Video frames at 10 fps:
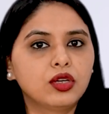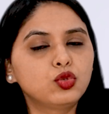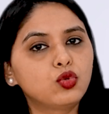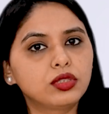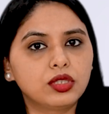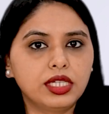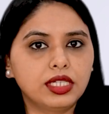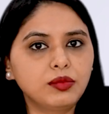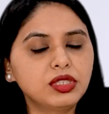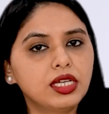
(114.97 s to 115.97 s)
2 or 3
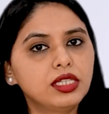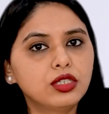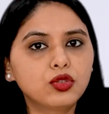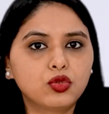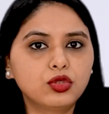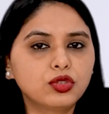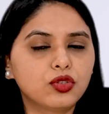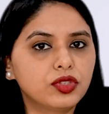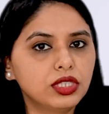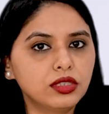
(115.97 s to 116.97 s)
times in the course
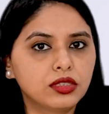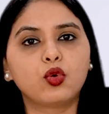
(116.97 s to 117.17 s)
of the